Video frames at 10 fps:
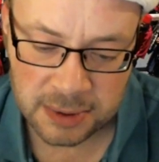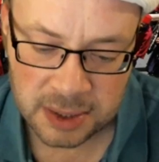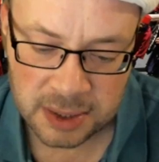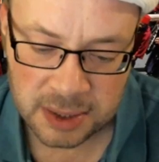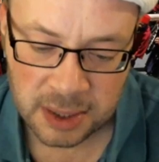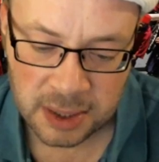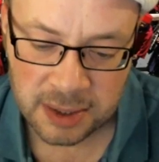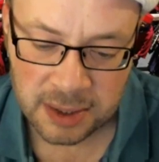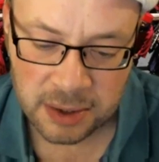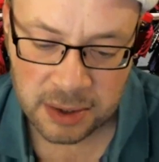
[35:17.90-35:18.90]
that
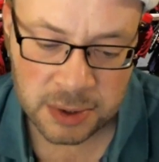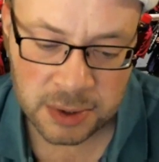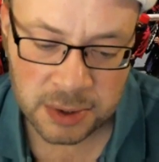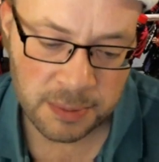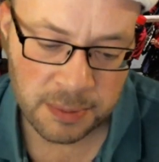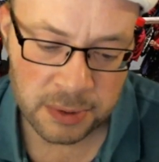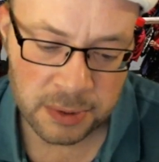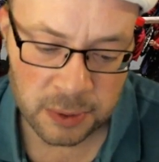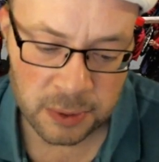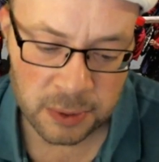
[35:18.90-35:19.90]
those who oppose
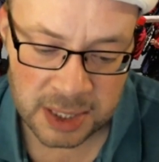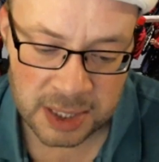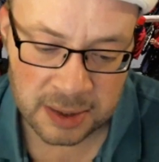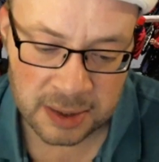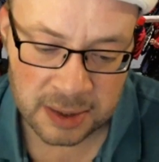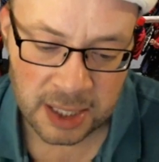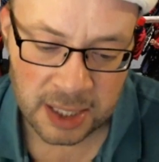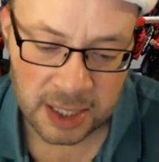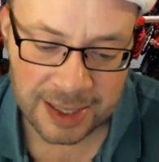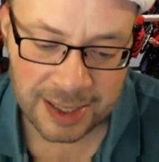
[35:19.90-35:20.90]
Mawlid
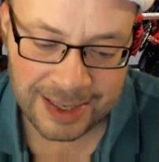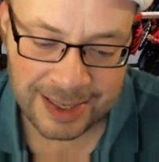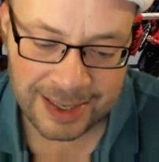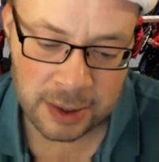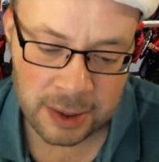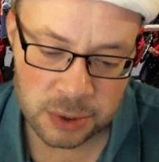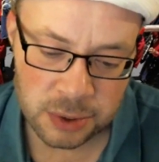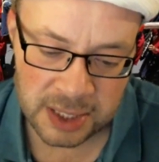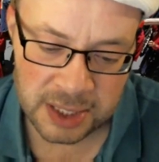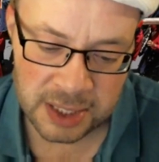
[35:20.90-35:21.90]
clearly
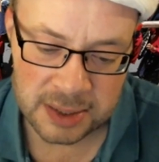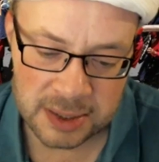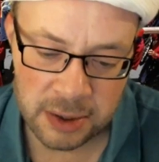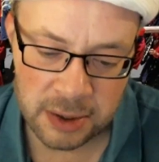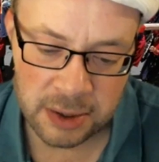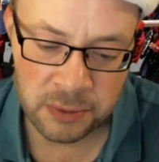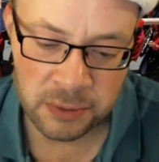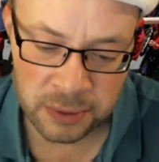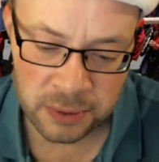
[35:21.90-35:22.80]
contradict their own rule,